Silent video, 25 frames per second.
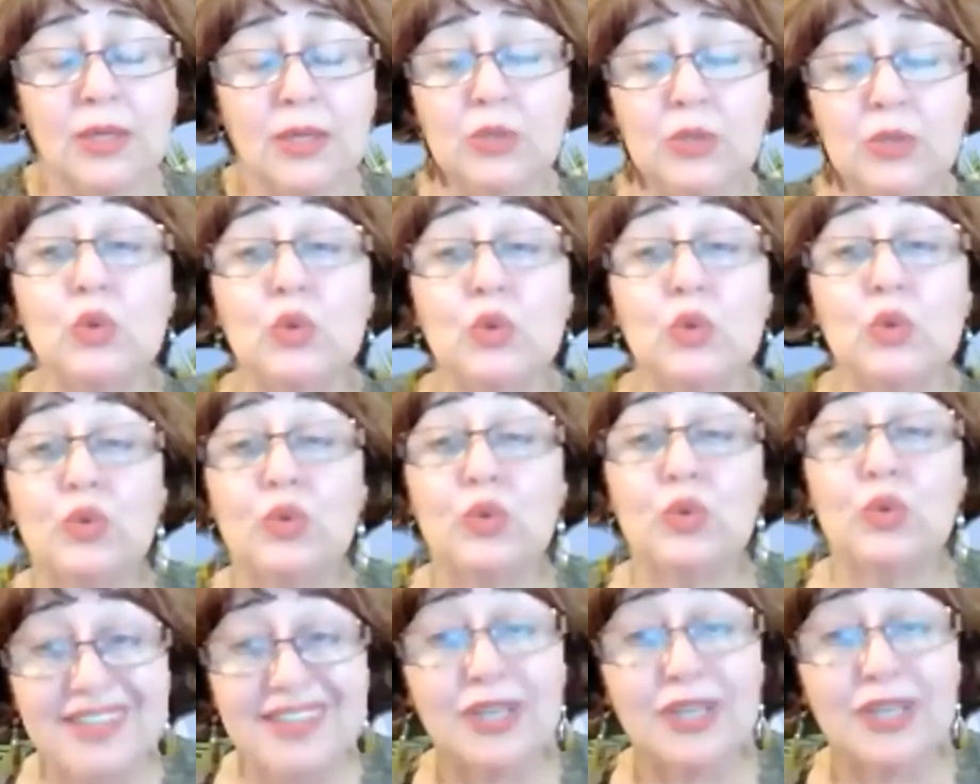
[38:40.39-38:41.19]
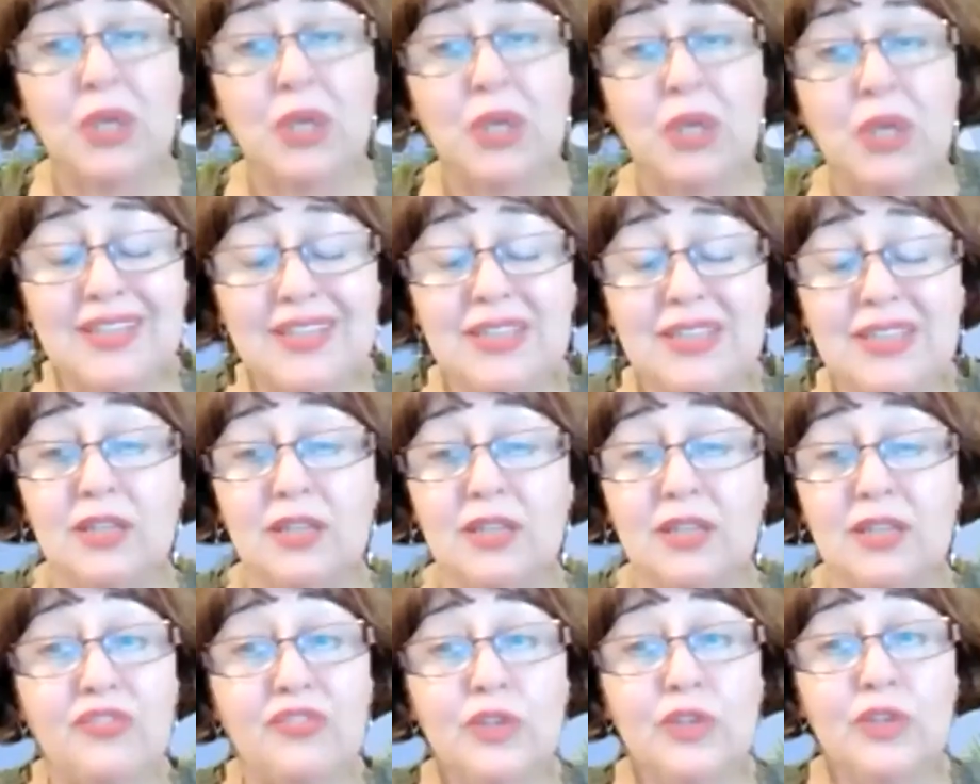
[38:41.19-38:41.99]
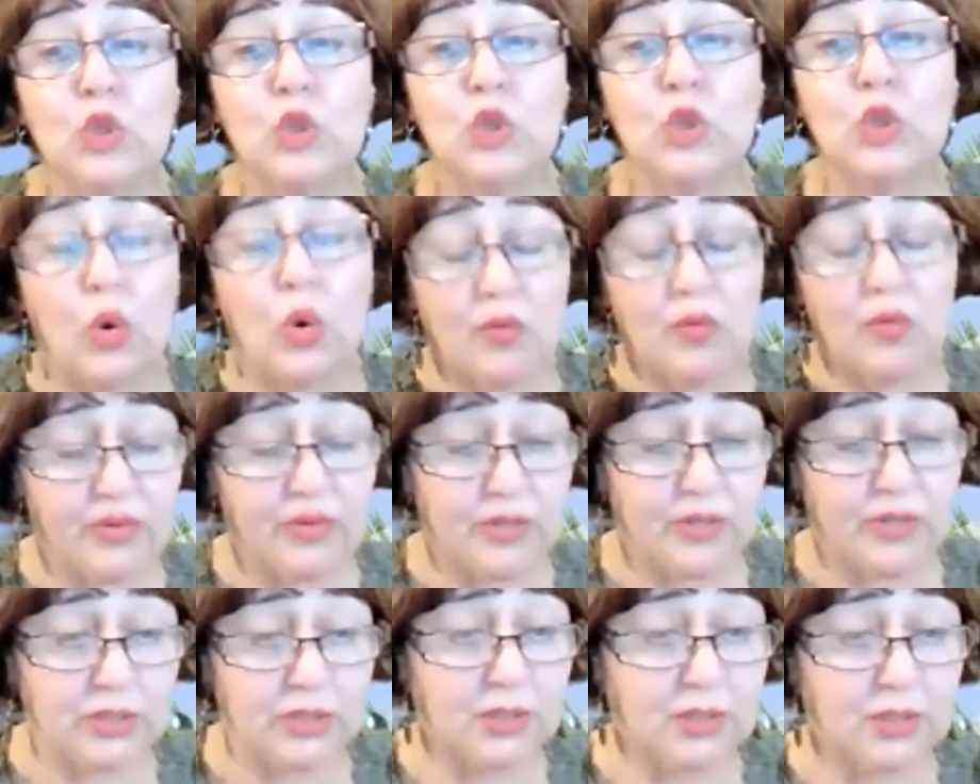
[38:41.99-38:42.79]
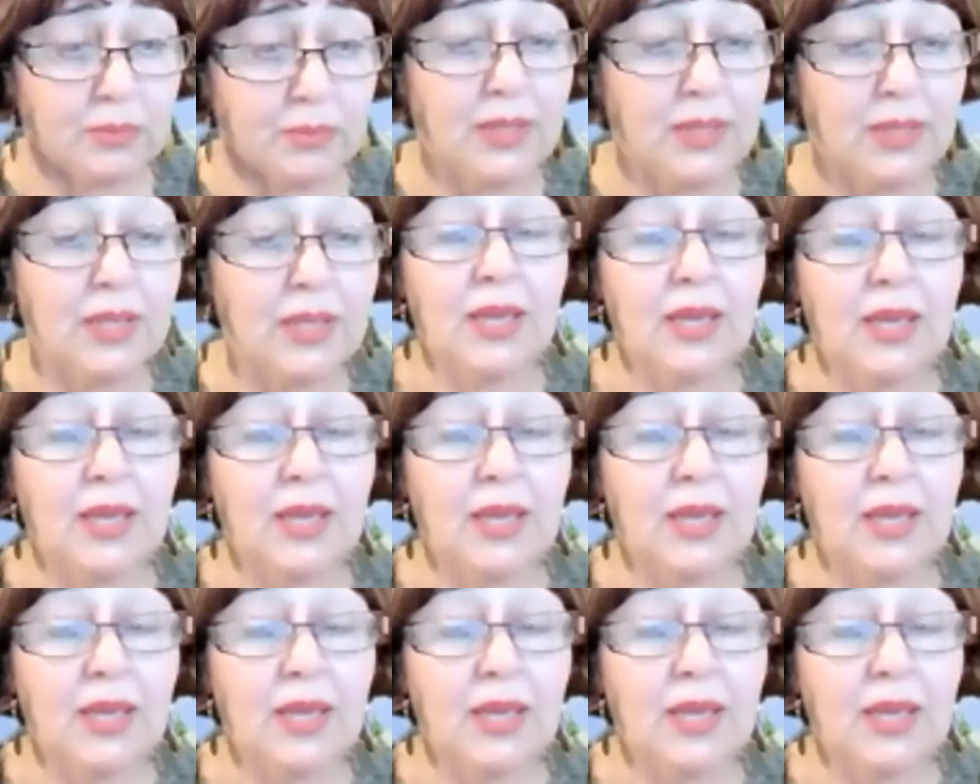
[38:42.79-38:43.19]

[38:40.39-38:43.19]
to relocate and feel comfortable.